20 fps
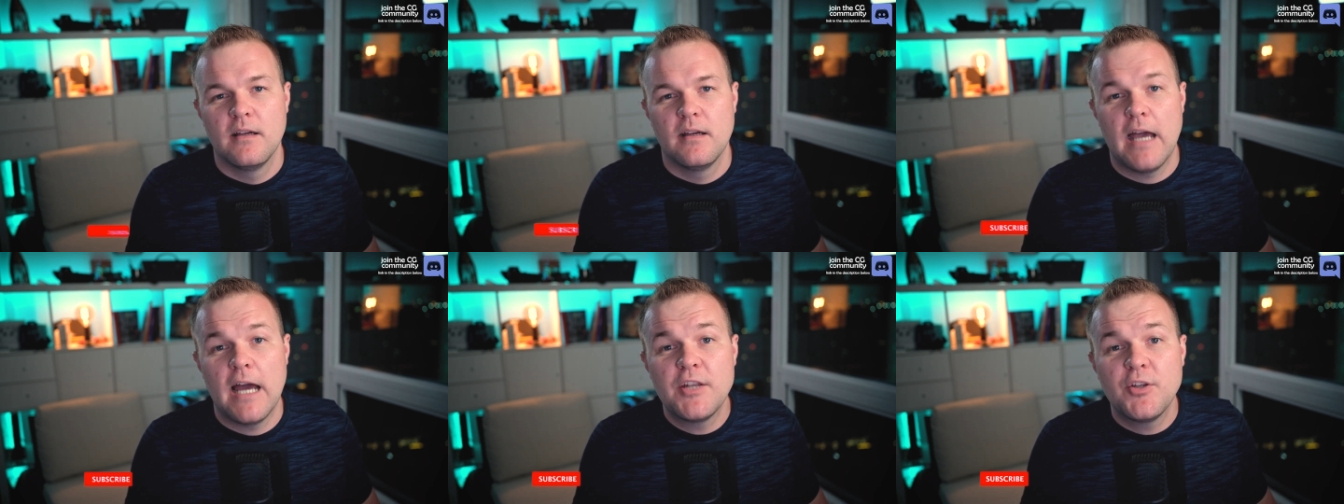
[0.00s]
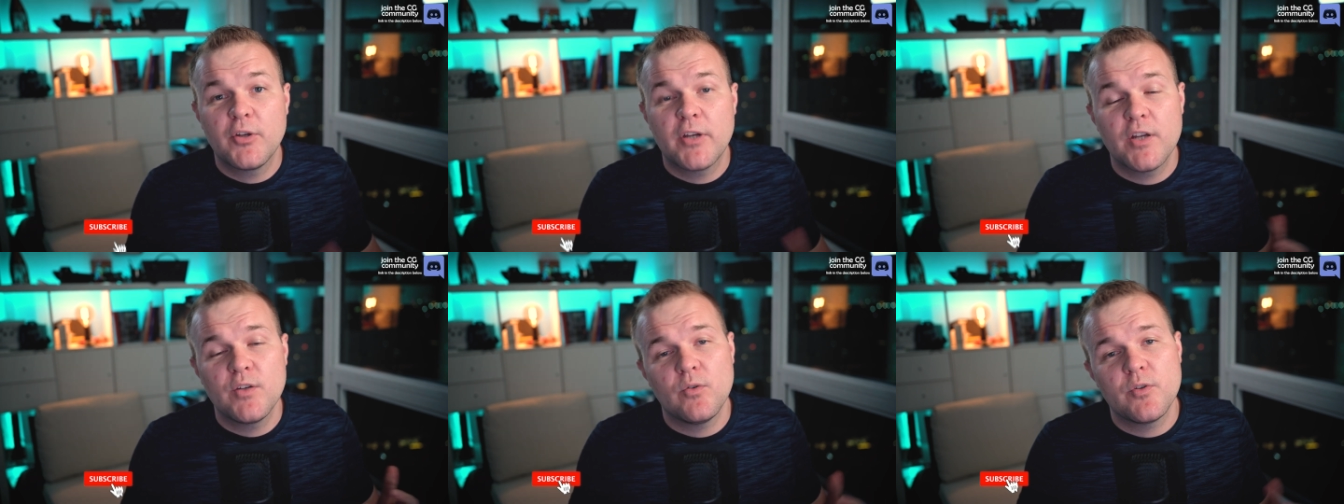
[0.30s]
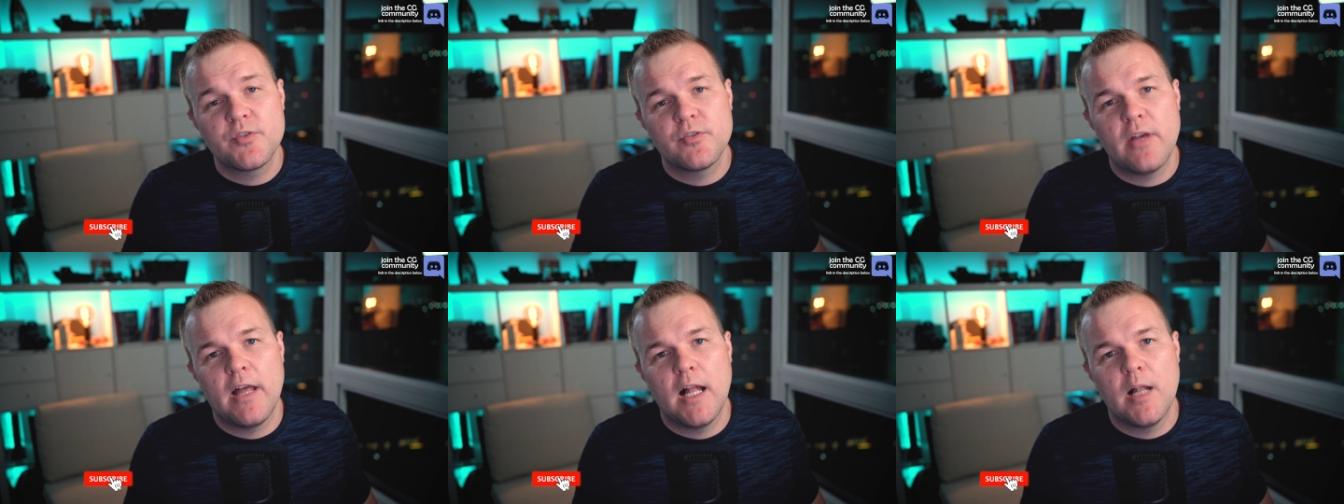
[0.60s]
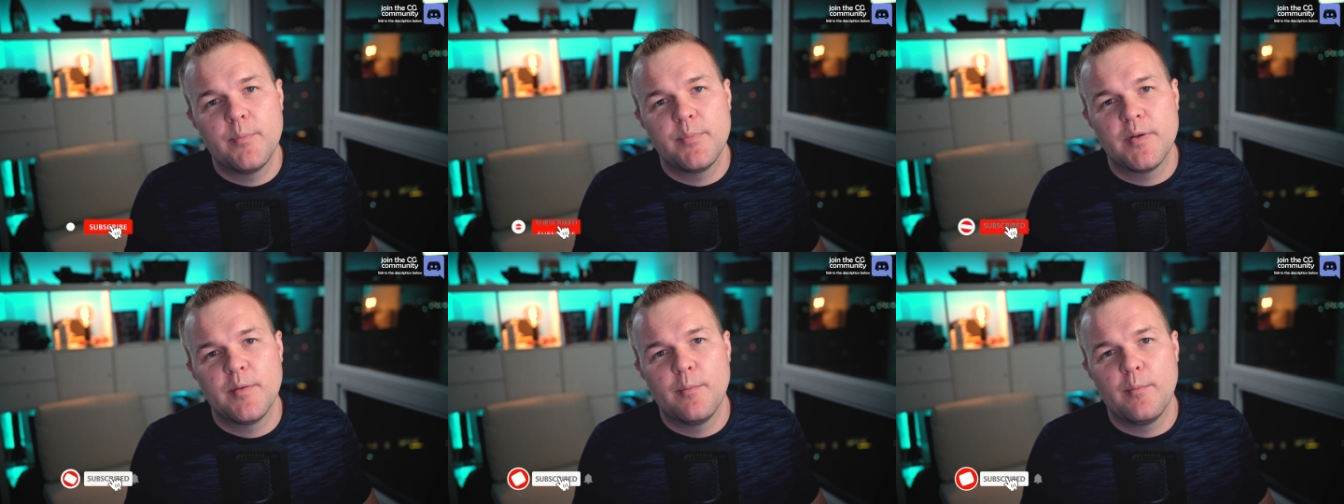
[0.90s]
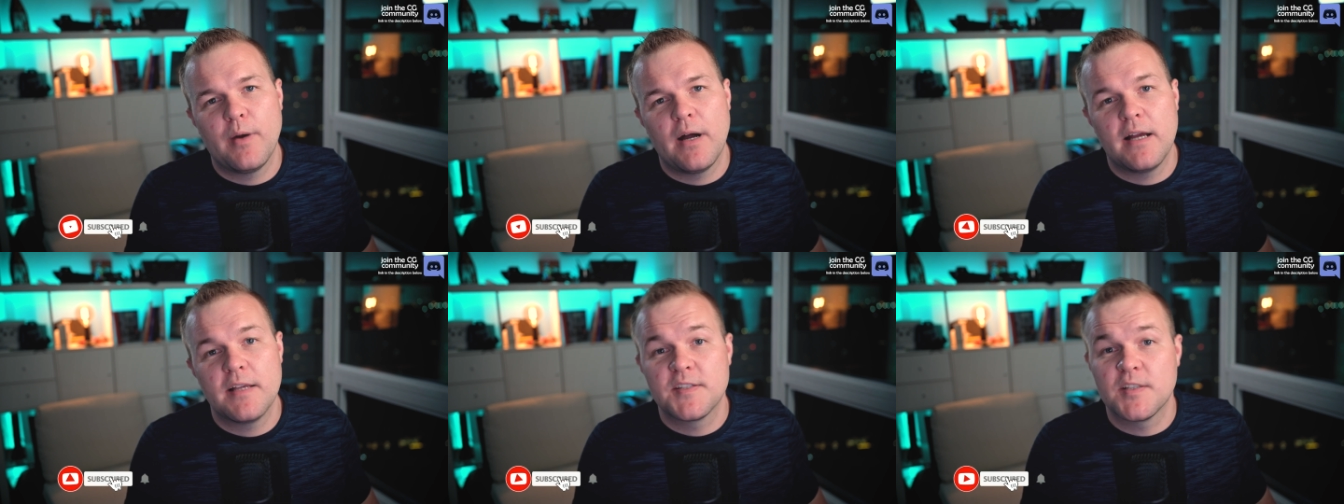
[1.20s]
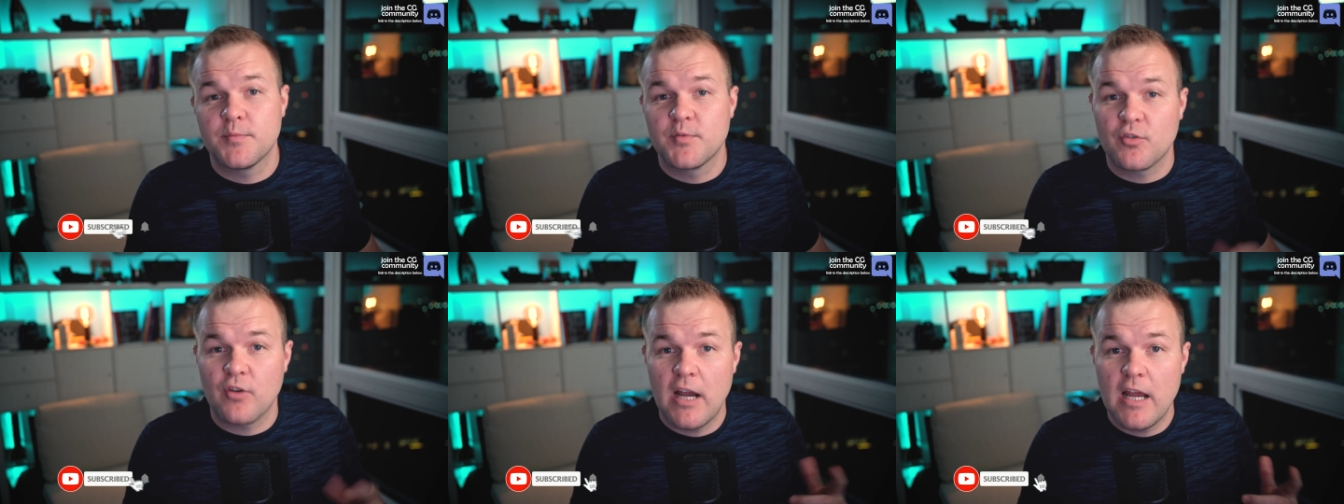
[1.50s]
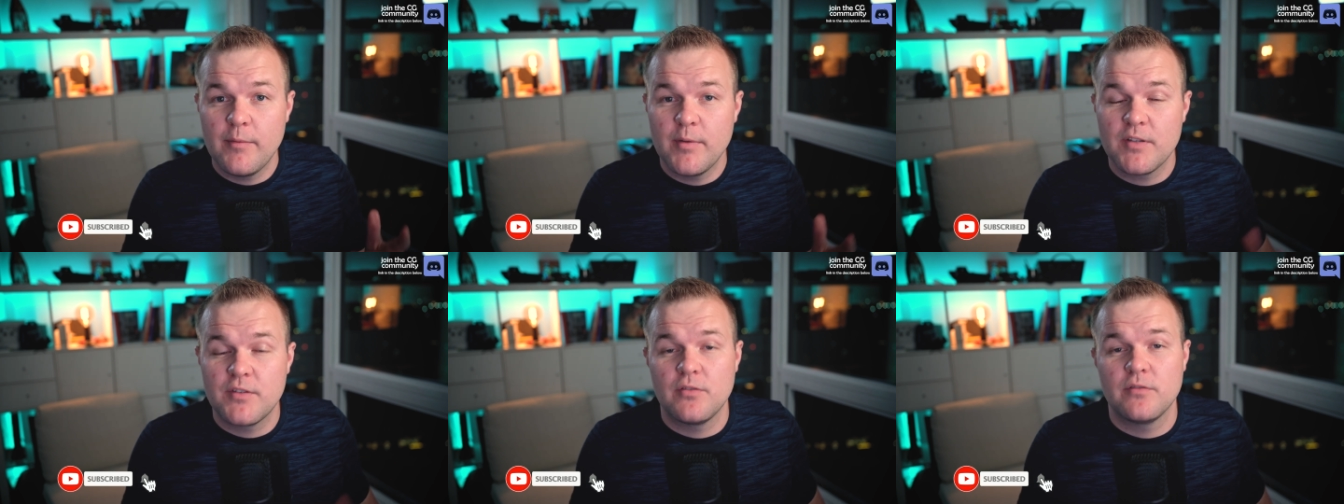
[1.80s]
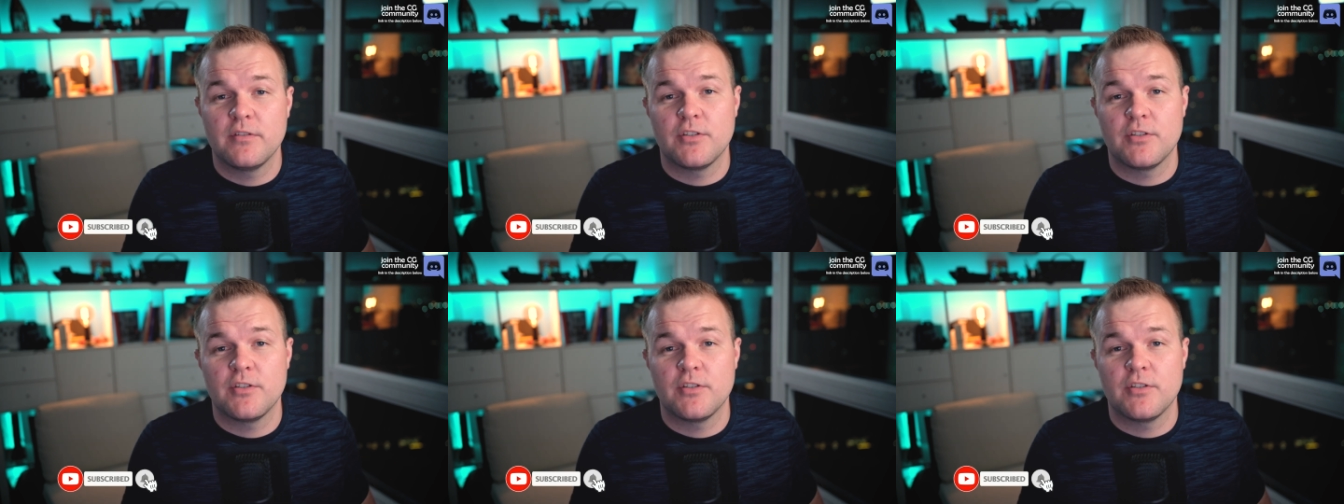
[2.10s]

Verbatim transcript: And you can also help him by subscribing to